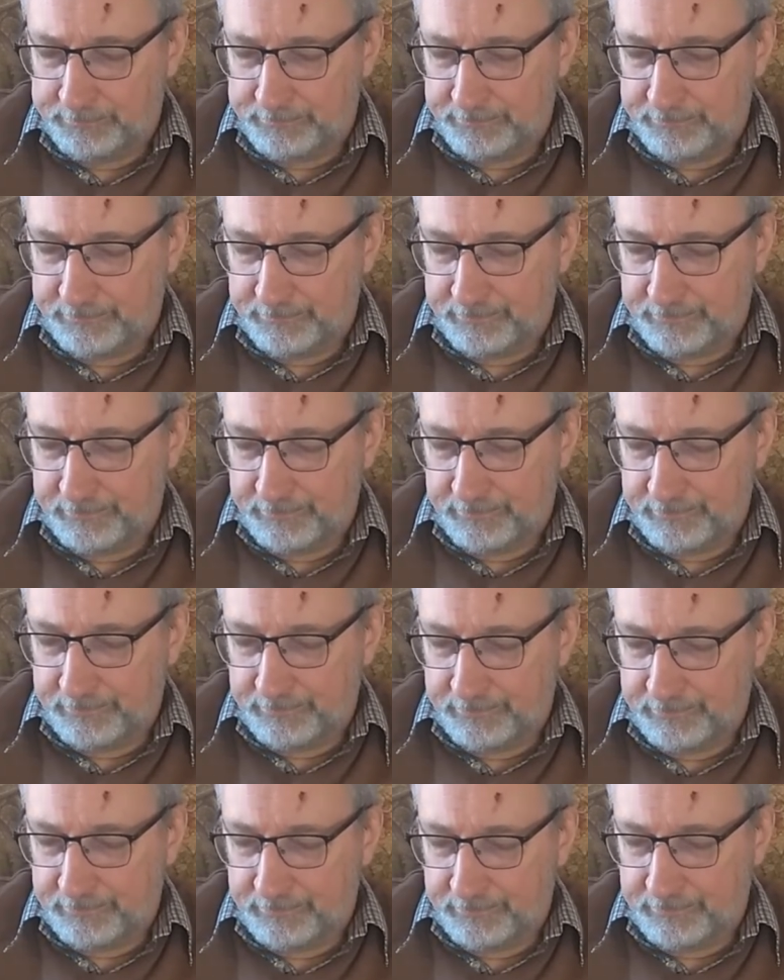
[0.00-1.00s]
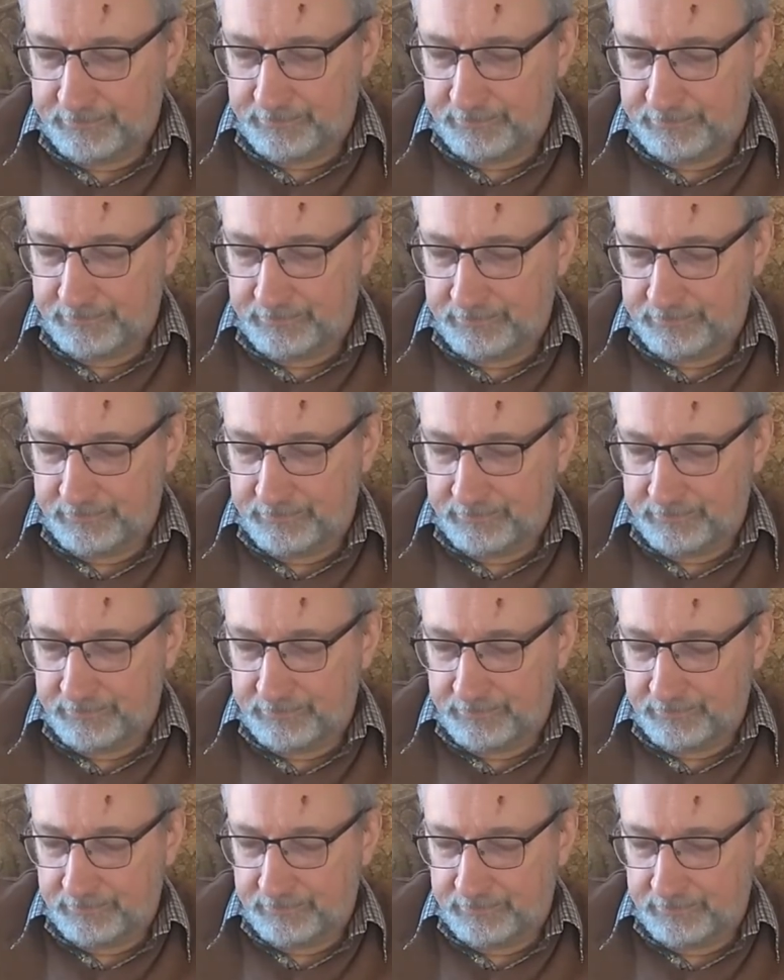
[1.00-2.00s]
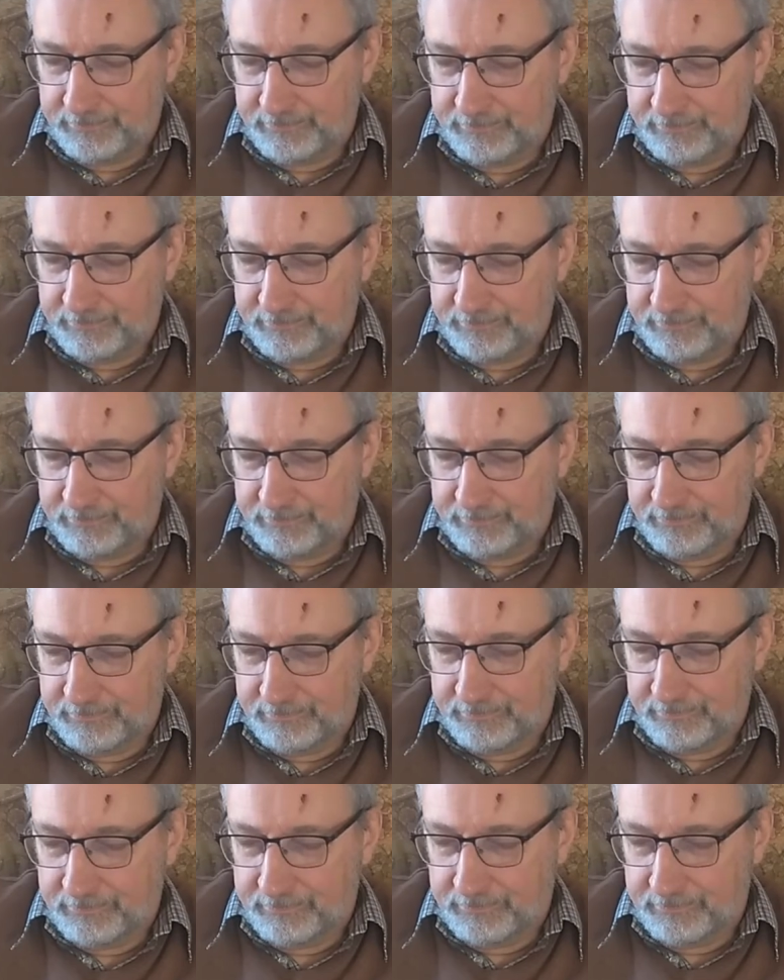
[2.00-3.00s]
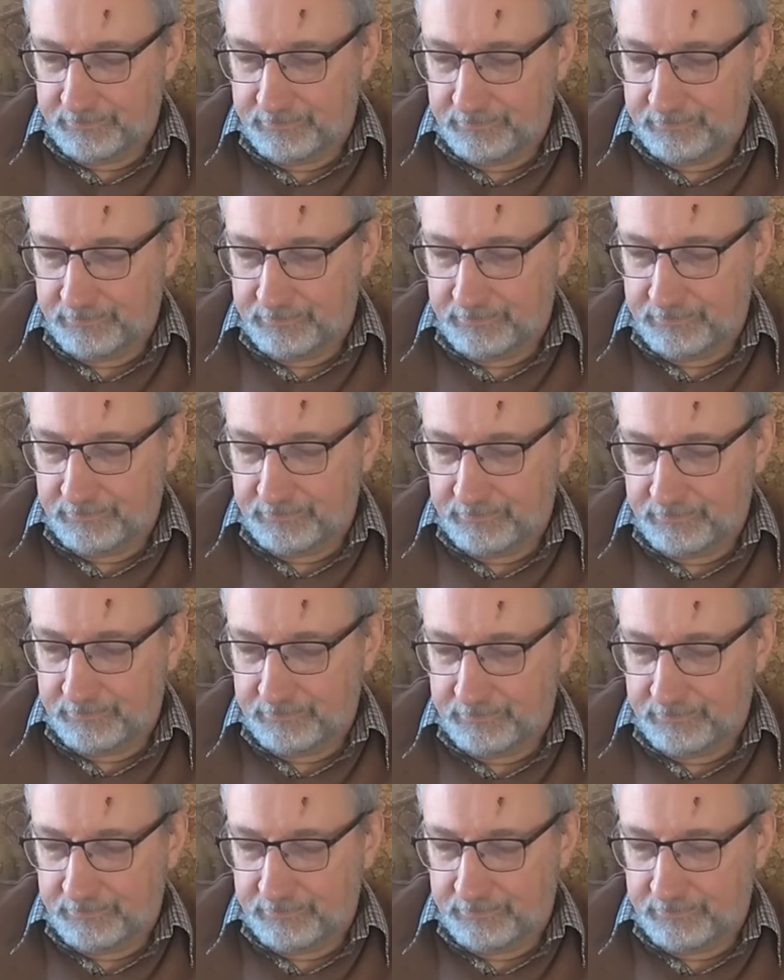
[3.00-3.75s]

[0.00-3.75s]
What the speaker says: (silence)